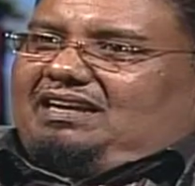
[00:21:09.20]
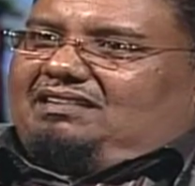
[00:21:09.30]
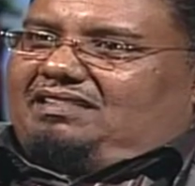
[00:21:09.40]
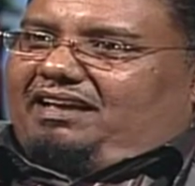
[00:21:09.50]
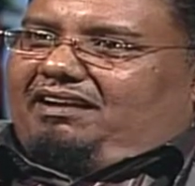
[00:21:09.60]

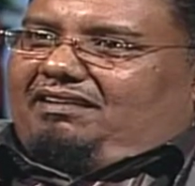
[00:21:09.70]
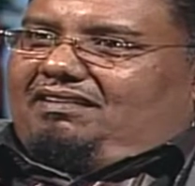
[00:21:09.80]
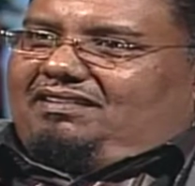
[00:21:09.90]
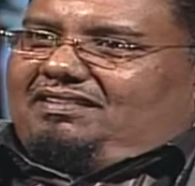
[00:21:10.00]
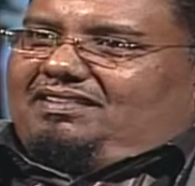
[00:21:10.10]
And
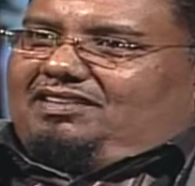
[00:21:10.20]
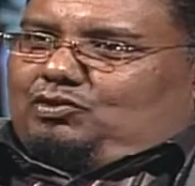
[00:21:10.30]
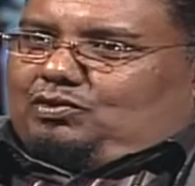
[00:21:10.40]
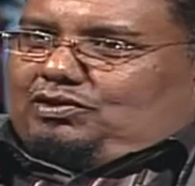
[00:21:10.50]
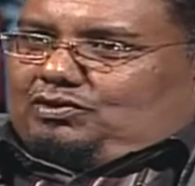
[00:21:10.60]
there
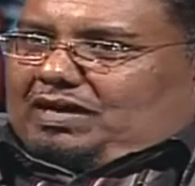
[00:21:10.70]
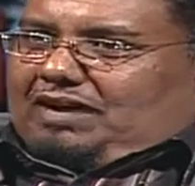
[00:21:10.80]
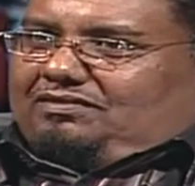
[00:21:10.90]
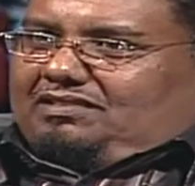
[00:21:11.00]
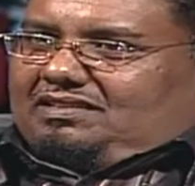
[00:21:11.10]
you
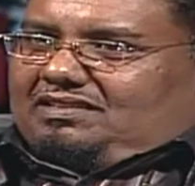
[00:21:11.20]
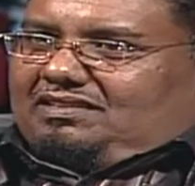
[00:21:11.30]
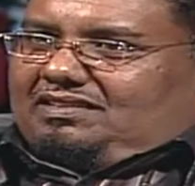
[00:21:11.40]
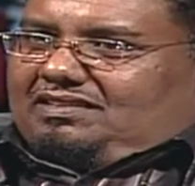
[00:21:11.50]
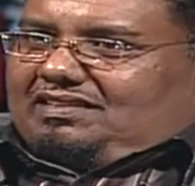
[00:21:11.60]
have
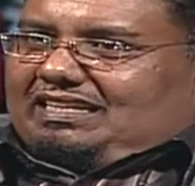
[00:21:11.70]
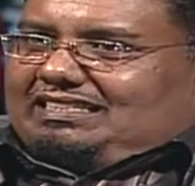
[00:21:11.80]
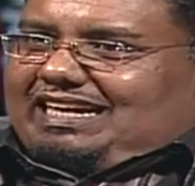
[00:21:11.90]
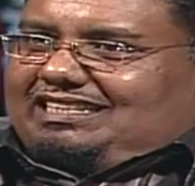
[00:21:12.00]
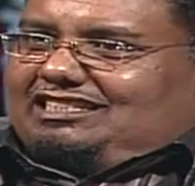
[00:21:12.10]
the
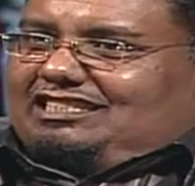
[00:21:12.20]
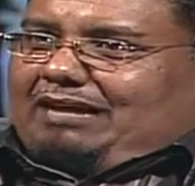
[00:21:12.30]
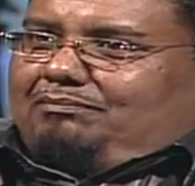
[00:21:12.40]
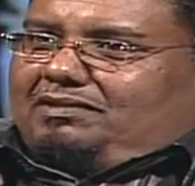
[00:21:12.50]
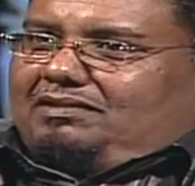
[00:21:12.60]
exact
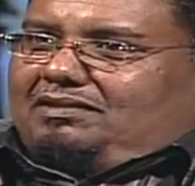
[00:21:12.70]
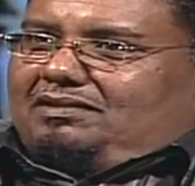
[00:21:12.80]
stamp.